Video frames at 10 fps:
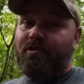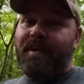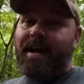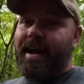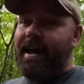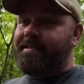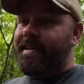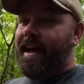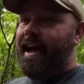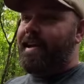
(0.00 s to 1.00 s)
we'll find out
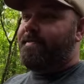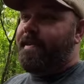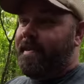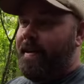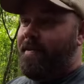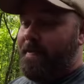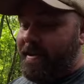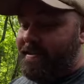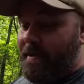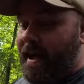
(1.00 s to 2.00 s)
tonight if he
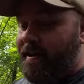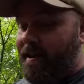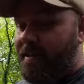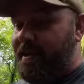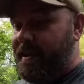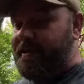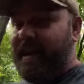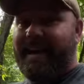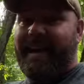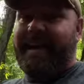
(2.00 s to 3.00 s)
makes it back or not, because
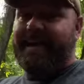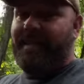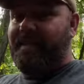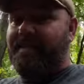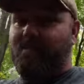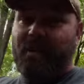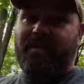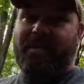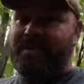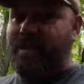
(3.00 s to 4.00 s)
I got a head count on every one
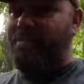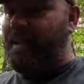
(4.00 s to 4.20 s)
of them that's up